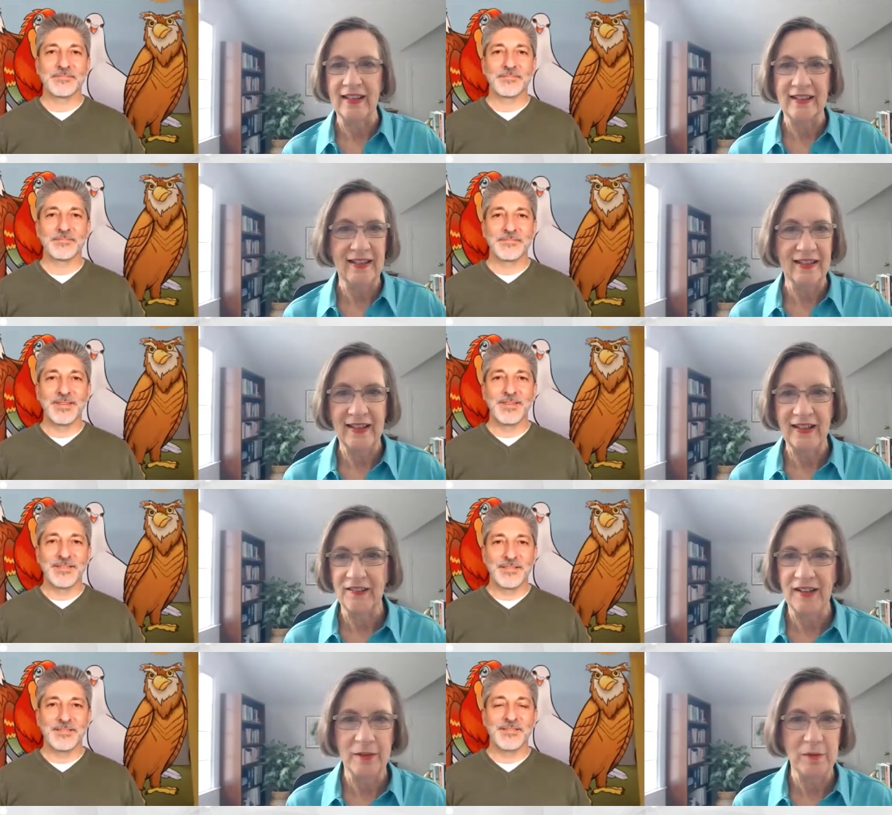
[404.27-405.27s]
Speaker 1: and then they
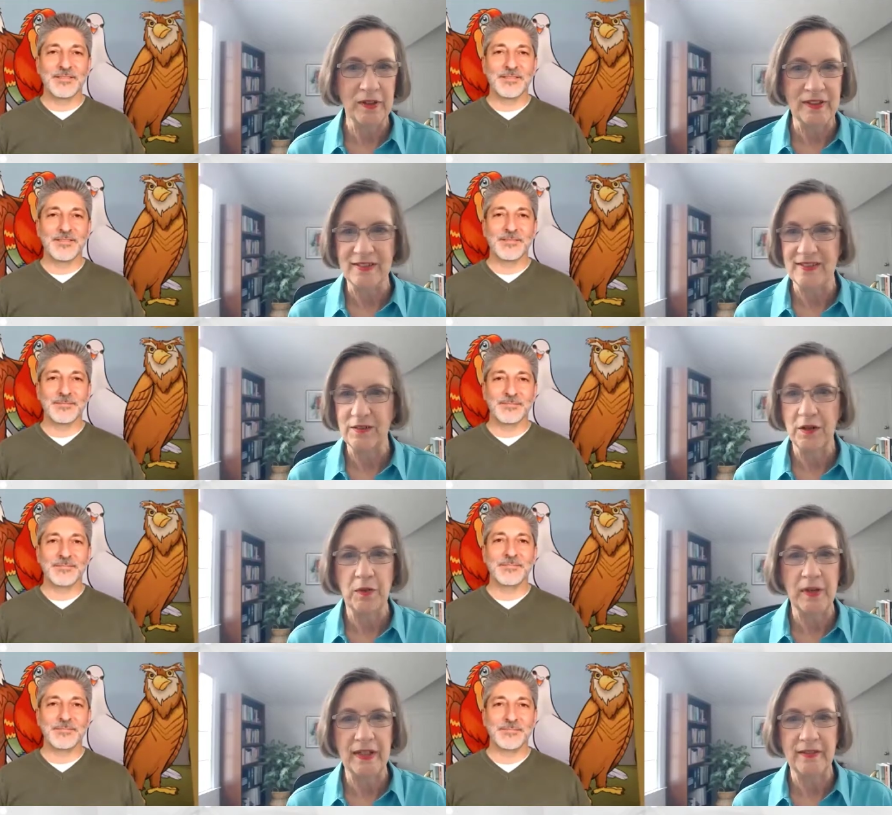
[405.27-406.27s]
are able to
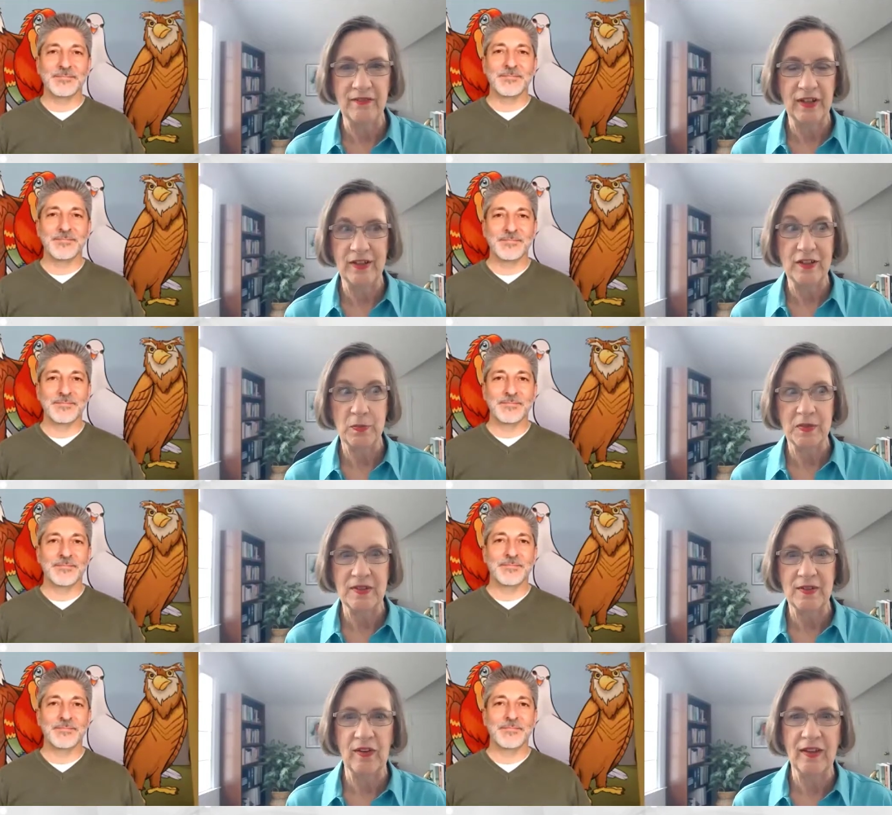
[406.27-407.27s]
zero in very
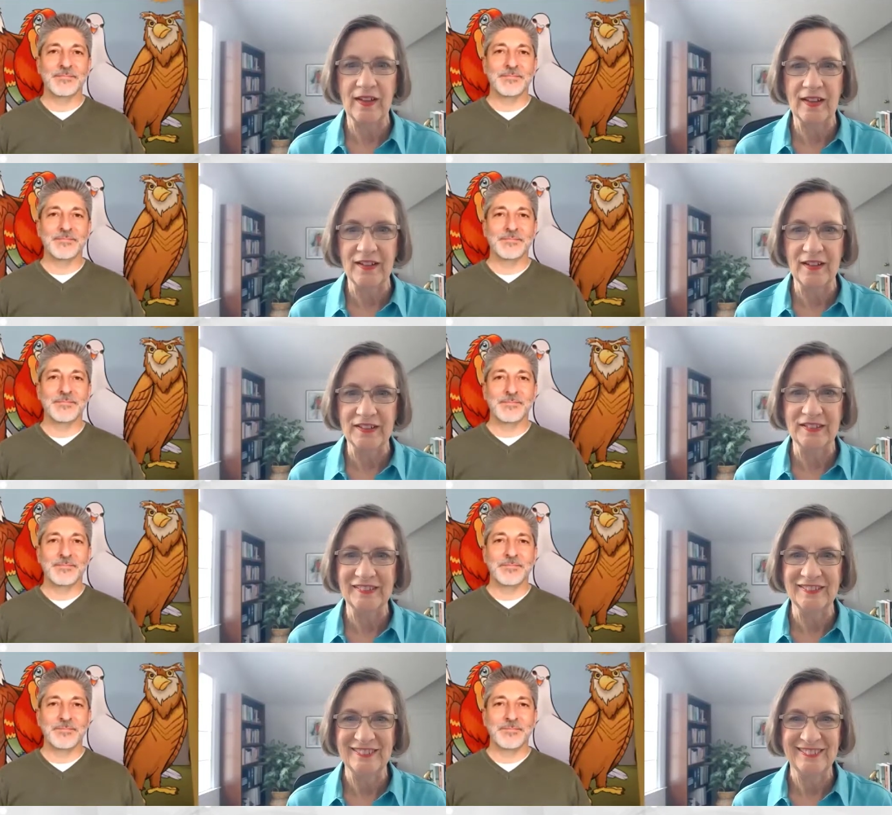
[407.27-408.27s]
specifically on
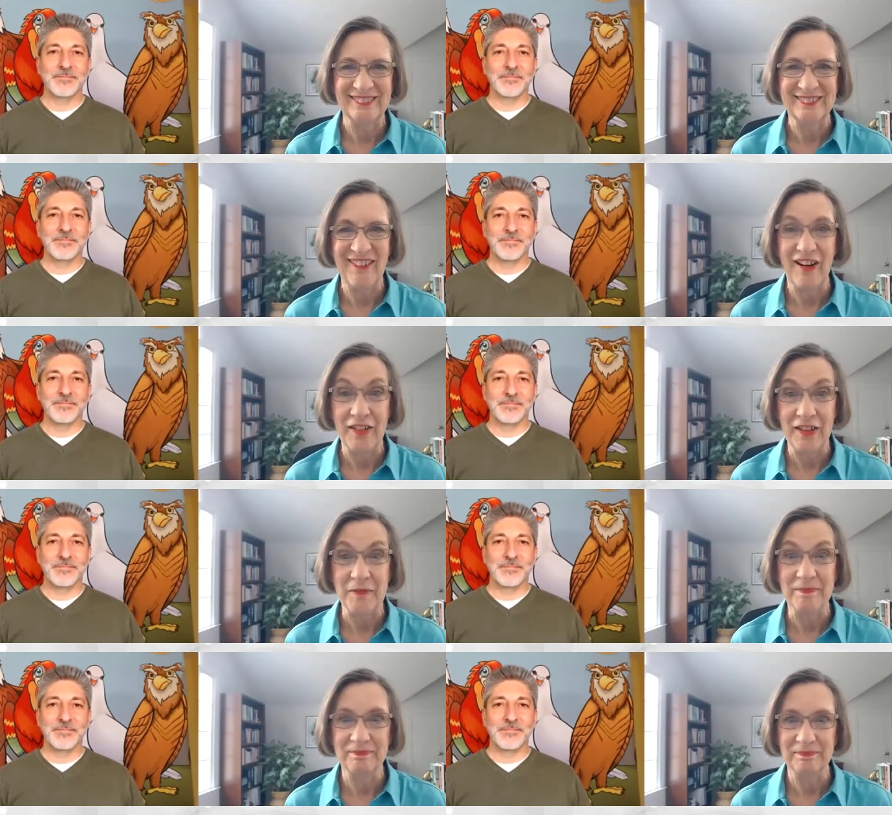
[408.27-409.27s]

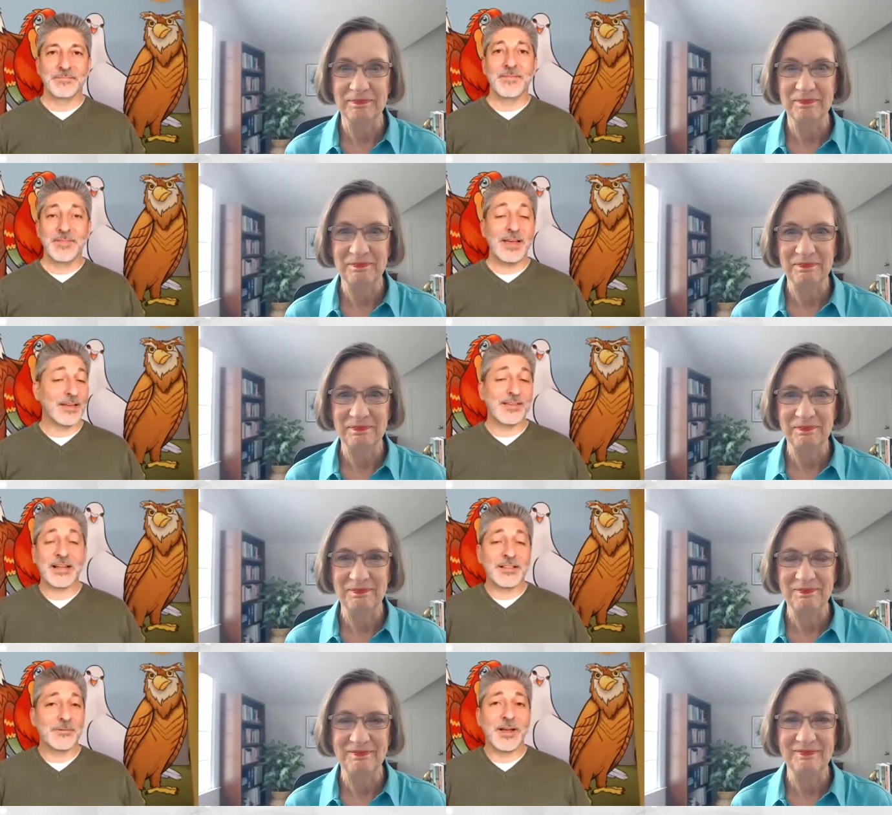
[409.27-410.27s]
them.
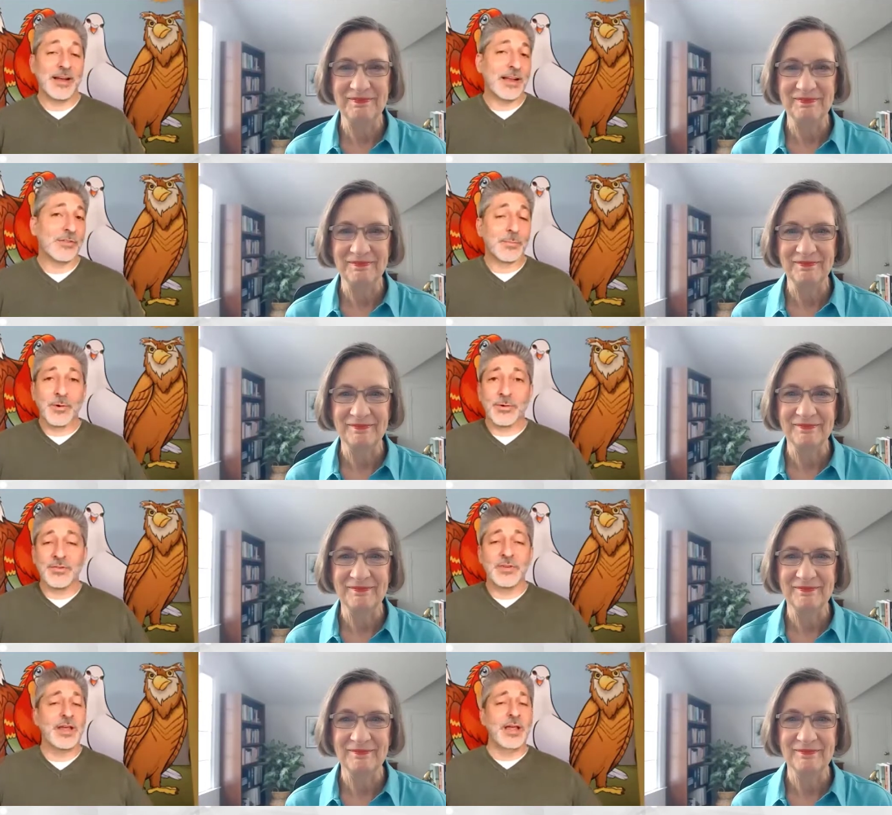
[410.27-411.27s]
Speaker 2: Exactly right. And that's a
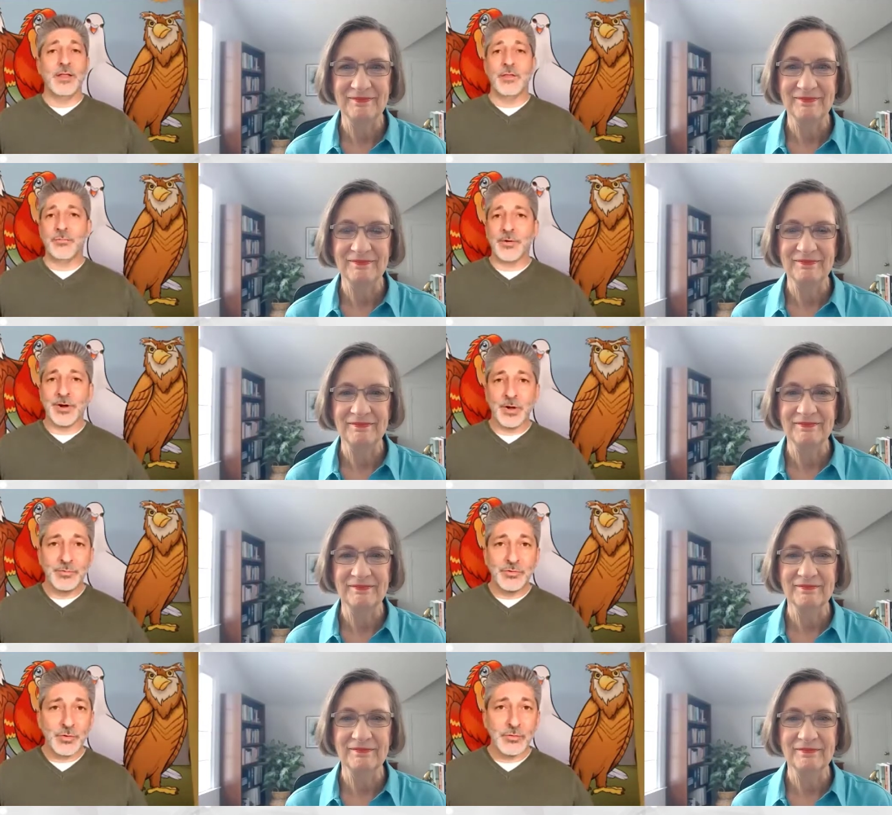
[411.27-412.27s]
person. They're very
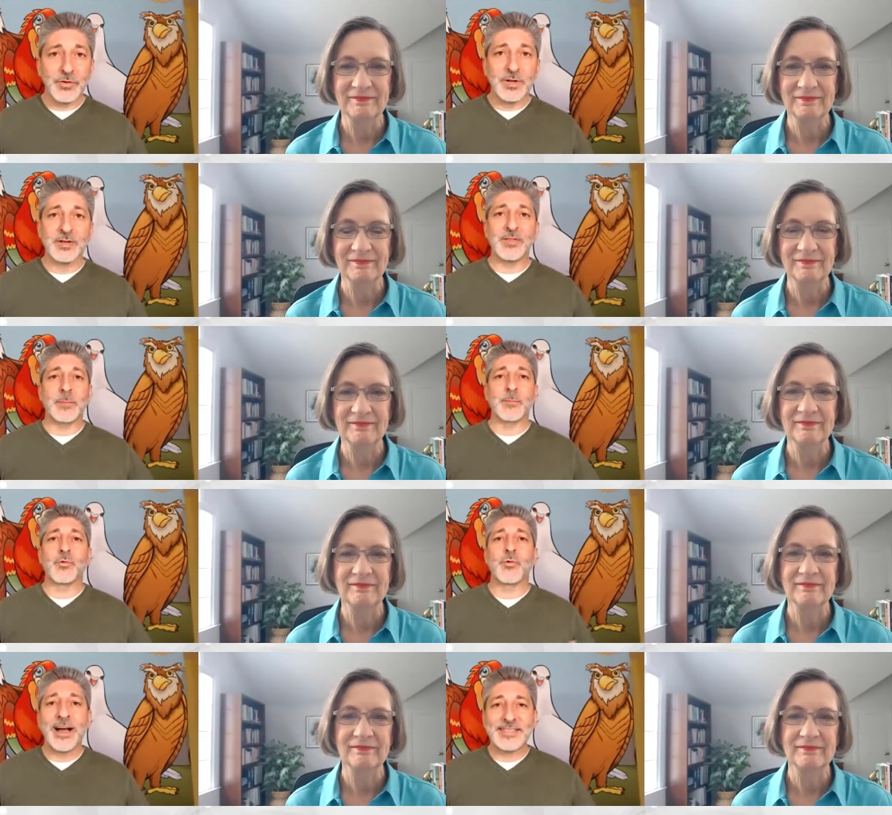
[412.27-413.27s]
observant. They
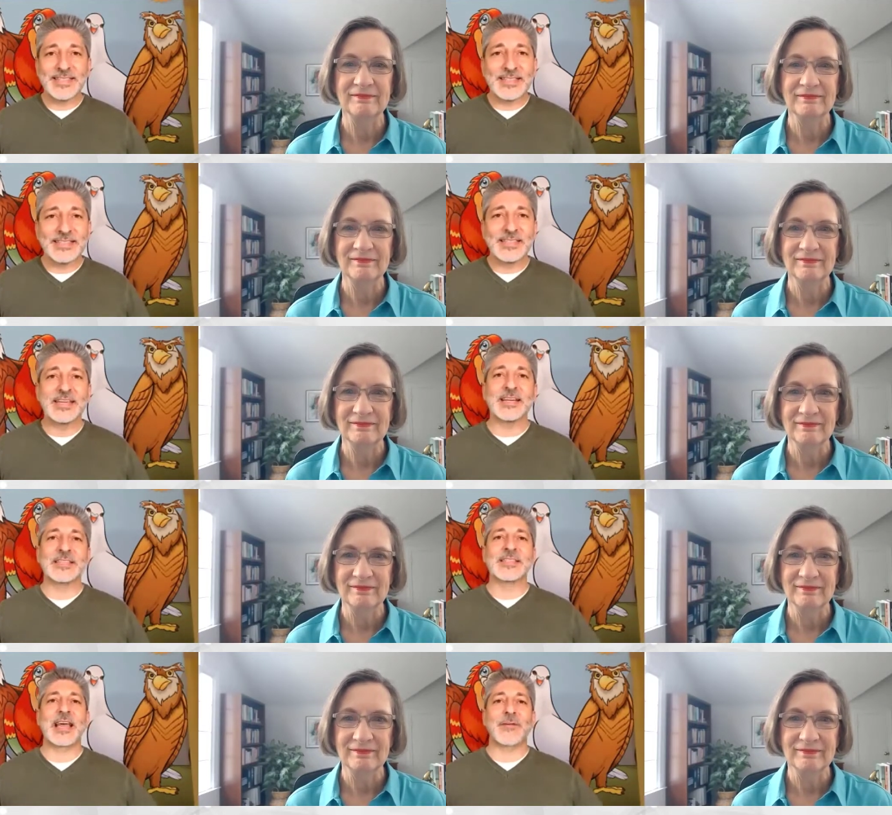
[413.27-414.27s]
process things.
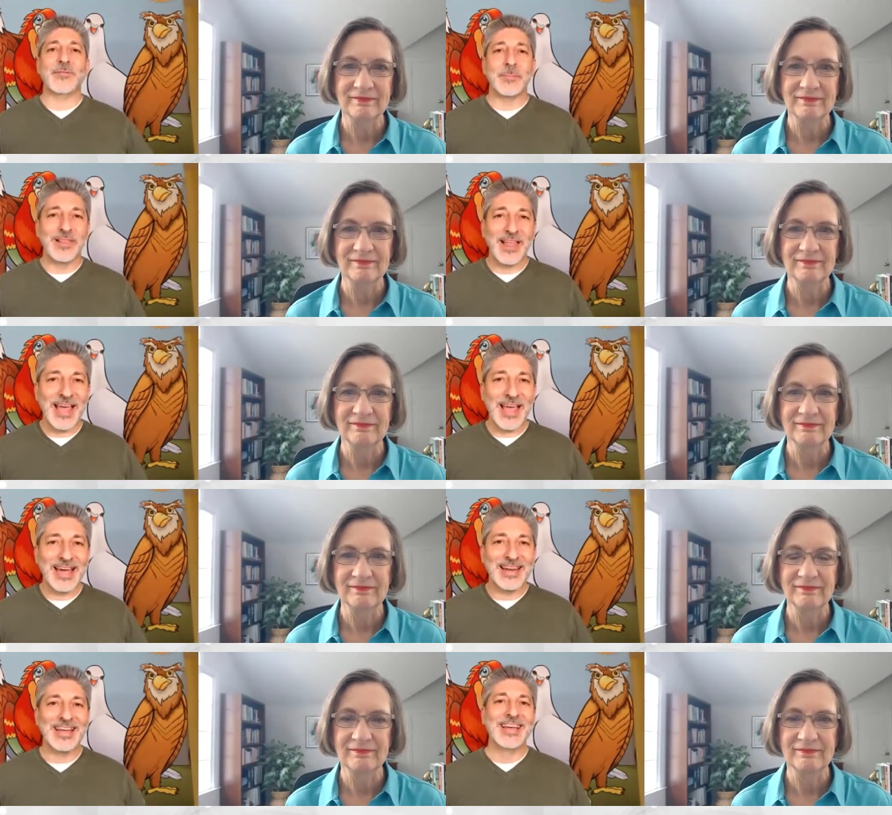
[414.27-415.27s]
They have a plan.